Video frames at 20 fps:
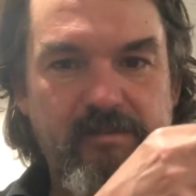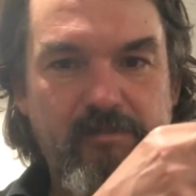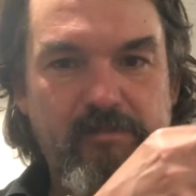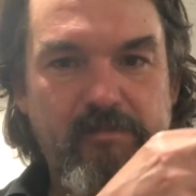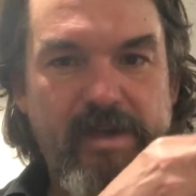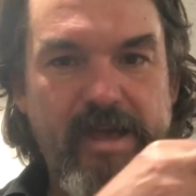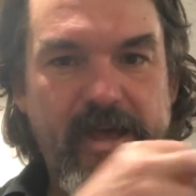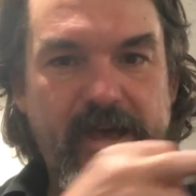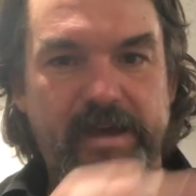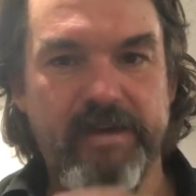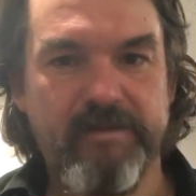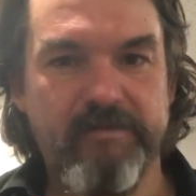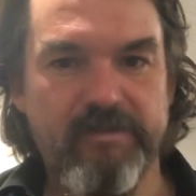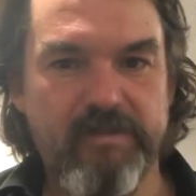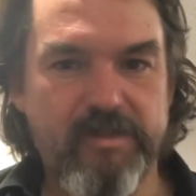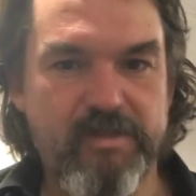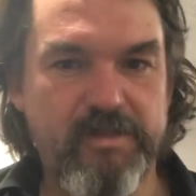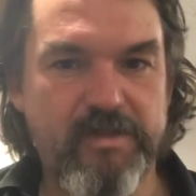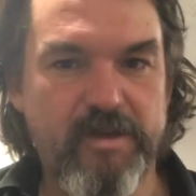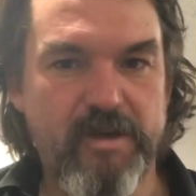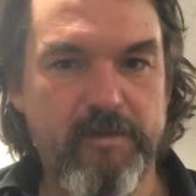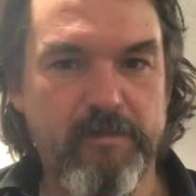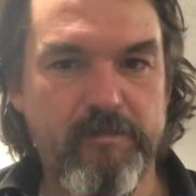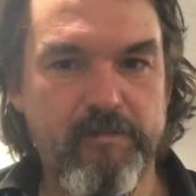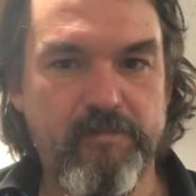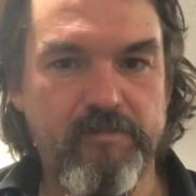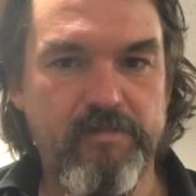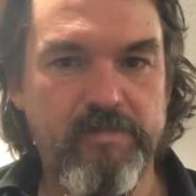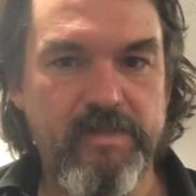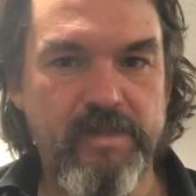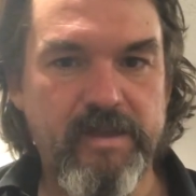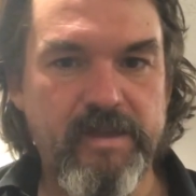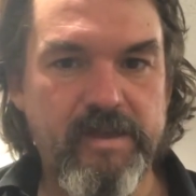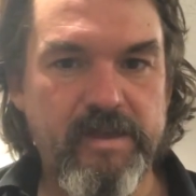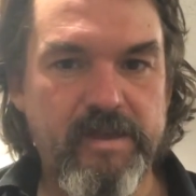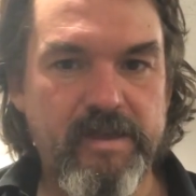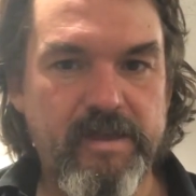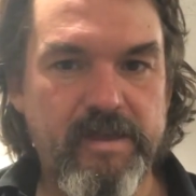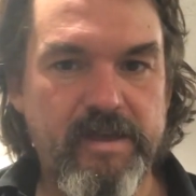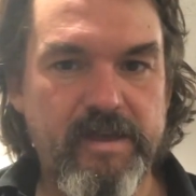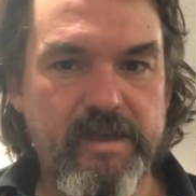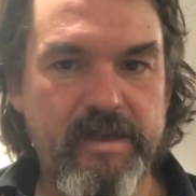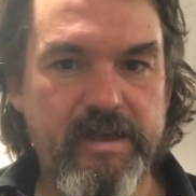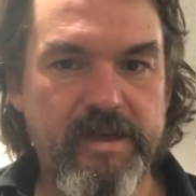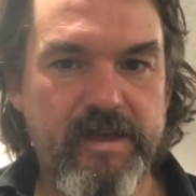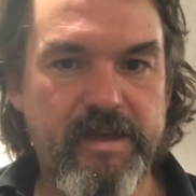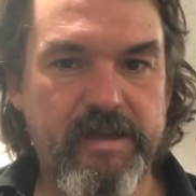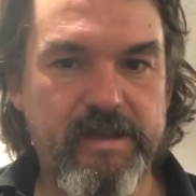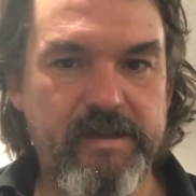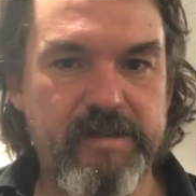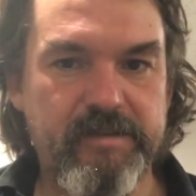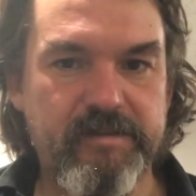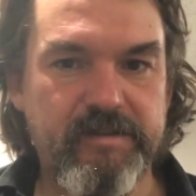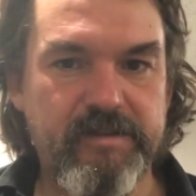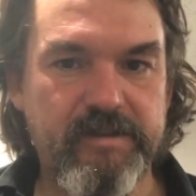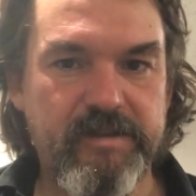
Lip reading: pad of the thumb, and